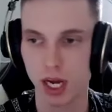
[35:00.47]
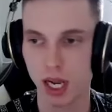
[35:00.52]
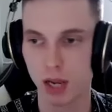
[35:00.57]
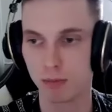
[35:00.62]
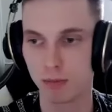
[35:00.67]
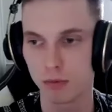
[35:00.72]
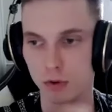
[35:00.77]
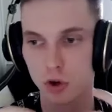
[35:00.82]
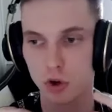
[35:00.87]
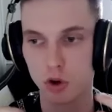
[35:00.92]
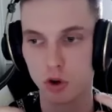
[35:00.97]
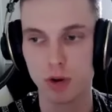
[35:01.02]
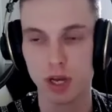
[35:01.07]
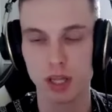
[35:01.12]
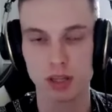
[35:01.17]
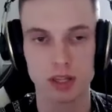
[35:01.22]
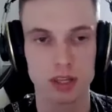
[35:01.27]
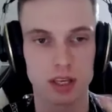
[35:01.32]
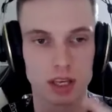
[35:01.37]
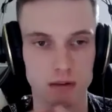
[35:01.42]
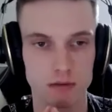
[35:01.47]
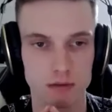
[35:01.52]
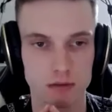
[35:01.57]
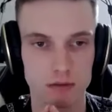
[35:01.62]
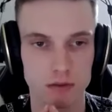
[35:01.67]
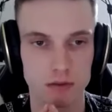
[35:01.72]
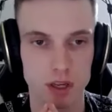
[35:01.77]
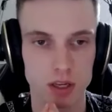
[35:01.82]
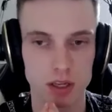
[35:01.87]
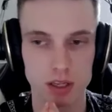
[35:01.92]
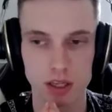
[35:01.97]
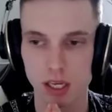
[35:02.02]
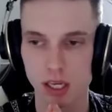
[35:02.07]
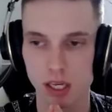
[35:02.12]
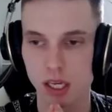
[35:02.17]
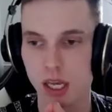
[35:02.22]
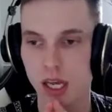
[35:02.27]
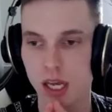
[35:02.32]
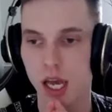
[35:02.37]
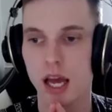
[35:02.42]
I'm documenting everything
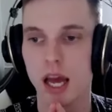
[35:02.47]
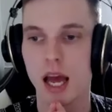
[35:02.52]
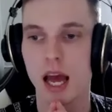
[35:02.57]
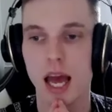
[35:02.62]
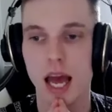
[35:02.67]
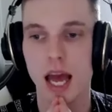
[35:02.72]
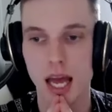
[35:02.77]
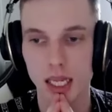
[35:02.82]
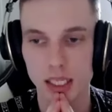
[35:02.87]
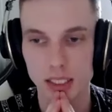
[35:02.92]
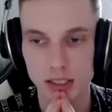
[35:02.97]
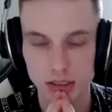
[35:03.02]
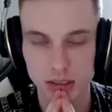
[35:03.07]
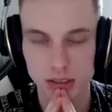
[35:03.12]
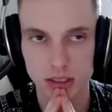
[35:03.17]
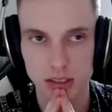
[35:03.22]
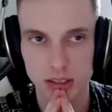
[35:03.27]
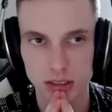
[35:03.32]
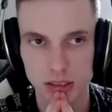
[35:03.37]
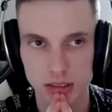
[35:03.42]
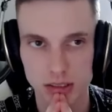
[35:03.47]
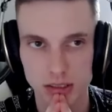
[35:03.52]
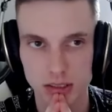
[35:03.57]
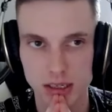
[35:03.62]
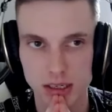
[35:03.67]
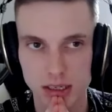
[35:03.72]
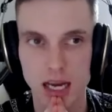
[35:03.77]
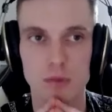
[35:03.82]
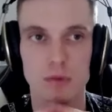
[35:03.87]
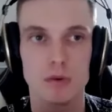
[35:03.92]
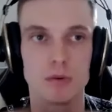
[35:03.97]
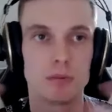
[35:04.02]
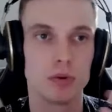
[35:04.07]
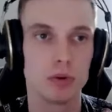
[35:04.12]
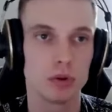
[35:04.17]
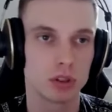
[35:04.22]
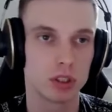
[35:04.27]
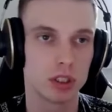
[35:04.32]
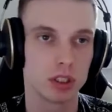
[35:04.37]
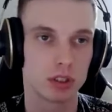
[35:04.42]
and I will
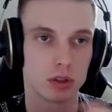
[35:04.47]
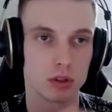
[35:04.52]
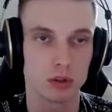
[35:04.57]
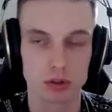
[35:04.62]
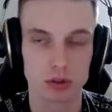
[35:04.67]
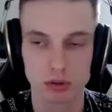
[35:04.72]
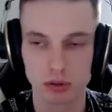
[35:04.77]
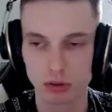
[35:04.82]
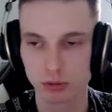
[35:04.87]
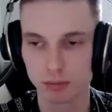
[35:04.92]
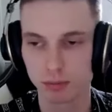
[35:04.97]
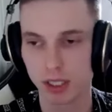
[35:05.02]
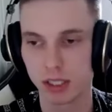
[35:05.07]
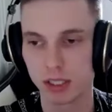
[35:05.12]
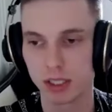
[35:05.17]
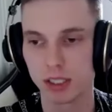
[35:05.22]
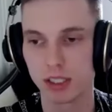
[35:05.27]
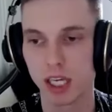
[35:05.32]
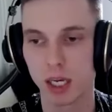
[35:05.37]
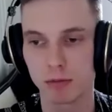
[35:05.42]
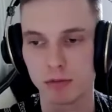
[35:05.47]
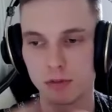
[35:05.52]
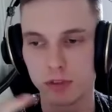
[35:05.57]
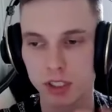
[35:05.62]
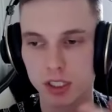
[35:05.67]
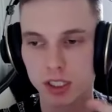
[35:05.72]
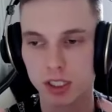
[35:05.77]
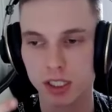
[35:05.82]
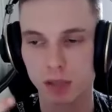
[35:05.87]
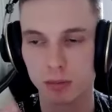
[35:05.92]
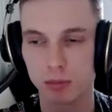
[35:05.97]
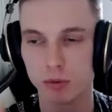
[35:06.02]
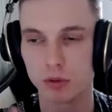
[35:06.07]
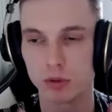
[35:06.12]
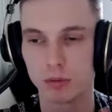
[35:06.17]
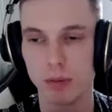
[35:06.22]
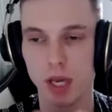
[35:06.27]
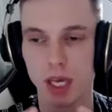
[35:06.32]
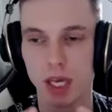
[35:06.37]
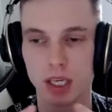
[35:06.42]
put this on YouTube. And then I'm thinking
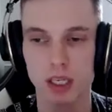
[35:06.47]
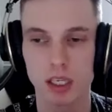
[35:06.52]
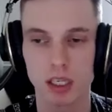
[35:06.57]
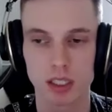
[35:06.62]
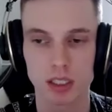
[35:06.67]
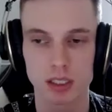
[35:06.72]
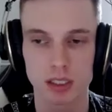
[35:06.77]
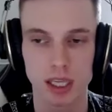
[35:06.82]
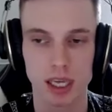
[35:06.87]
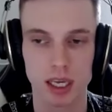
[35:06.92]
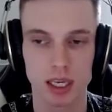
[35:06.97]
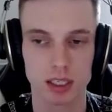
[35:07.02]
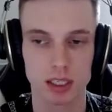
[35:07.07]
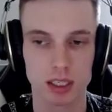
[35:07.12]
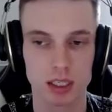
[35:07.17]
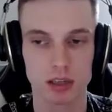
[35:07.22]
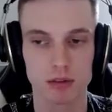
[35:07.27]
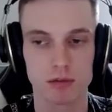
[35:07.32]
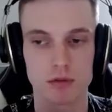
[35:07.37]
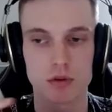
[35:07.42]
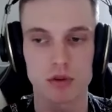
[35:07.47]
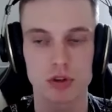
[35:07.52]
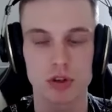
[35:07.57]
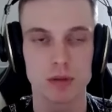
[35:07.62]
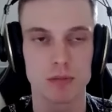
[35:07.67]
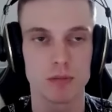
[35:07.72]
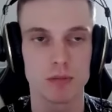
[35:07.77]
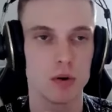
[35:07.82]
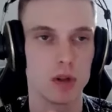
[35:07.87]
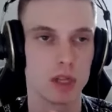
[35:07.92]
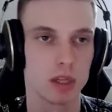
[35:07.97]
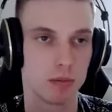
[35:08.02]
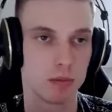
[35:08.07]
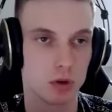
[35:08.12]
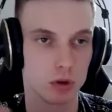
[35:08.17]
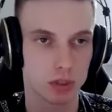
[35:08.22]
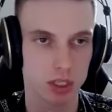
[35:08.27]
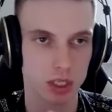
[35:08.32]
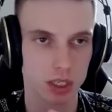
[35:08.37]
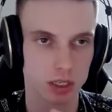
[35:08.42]
about making, like, in the future in Poland
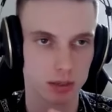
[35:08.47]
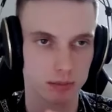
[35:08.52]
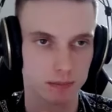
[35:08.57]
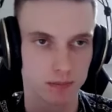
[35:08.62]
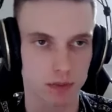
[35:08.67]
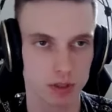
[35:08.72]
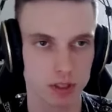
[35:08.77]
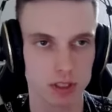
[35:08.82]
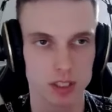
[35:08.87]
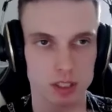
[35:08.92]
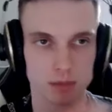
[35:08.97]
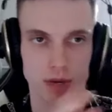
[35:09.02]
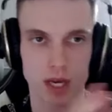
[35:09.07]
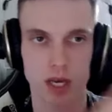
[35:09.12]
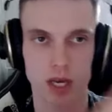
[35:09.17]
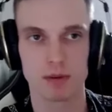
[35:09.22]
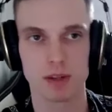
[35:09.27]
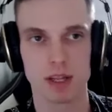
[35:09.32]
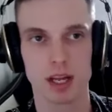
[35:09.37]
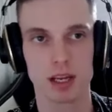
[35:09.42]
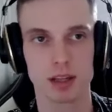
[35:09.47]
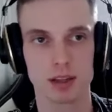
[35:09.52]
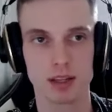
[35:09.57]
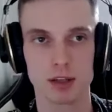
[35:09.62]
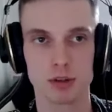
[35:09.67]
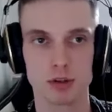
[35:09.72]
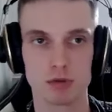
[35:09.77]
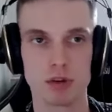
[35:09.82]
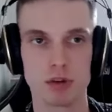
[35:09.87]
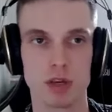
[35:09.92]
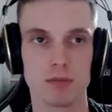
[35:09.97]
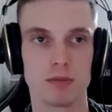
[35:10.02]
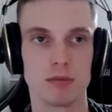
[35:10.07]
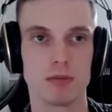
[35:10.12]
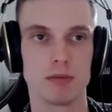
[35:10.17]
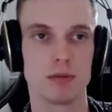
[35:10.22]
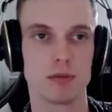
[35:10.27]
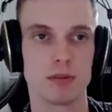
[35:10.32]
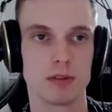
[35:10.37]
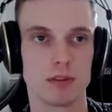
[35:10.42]
music. This is my, like, the dream
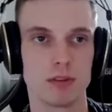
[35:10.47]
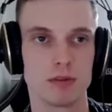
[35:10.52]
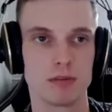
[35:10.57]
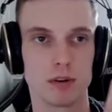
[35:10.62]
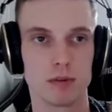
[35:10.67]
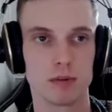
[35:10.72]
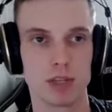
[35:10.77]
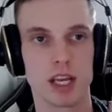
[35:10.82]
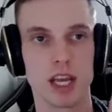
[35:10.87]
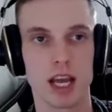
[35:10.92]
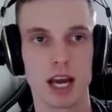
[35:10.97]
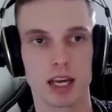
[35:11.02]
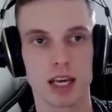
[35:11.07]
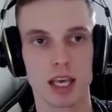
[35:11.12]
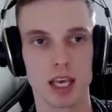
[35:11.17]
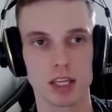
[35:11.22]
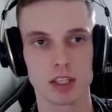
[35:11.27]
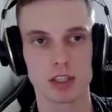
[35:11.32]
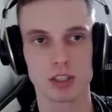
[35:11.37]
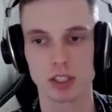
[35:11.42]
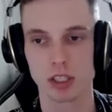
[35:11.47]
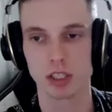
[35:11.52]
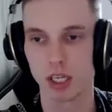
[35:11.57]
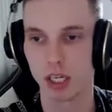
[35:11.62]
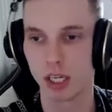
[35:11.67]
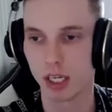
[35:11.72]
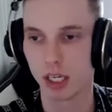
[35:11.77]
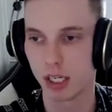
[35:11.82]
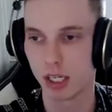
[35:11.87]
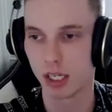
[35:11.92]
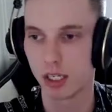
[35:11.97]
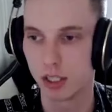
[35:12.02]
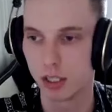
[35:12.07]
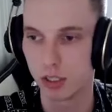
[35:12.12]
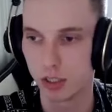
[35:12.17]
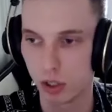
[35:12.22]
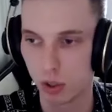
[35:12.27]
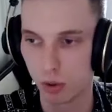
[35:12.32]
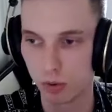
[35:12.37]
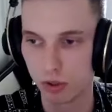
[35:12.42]
from the young age.
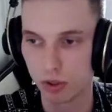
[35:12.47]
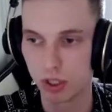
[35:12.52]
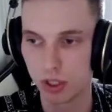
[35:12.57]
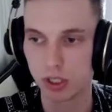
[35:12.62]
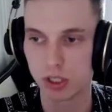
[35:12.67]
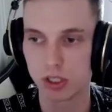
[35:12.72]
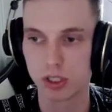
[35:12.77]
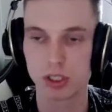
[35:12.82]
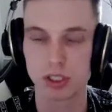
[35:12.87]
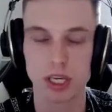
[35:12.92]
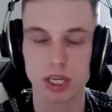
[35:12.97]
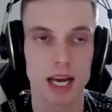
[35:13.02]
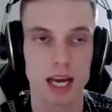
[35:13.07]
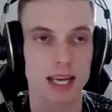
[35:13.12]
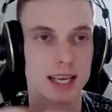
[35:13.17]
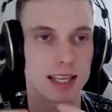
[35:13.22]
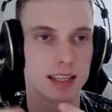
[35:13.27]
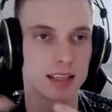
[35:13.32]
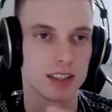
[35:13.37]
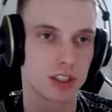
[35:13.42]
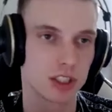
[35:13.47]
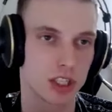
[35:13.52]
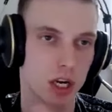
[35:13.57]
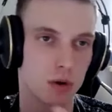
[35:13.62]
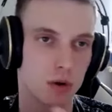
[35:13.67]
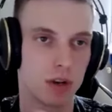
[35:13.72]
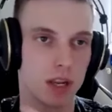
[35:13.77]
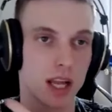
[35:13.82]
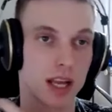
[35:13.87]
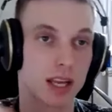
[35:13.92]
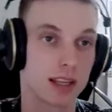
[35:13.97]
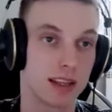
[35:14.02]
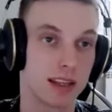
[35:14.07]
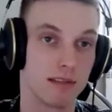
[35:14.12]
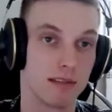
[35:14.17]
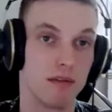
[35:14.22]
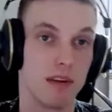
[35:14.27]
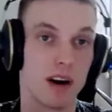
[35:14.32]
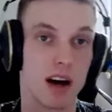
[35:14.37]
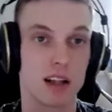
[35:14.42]
So this, I can share, like, the
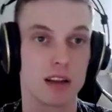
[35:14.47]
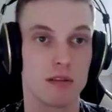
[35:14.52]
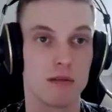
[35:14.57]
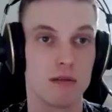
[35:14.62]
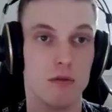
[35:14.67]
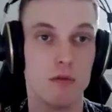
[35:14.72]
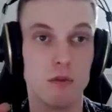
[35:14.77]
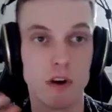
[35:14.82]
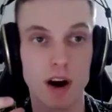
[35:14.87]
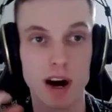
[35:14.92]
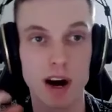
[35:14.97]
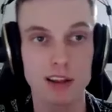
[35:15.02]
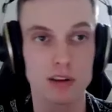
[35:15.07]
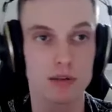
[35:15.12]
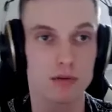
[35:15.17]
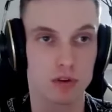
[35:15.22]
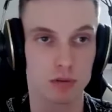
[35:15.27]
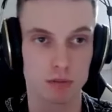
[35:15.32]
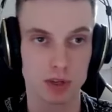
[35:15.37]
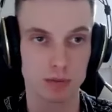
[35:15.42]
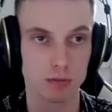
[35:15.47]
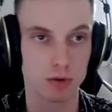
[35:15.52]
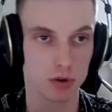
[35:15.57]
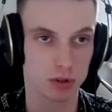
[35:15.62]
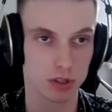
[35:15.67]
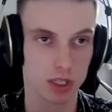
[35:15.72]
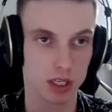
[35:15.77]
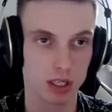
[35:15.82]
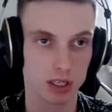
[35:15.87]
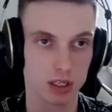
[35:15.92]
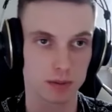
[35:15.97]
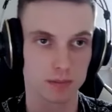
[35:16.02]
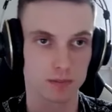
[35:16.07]
value from the music.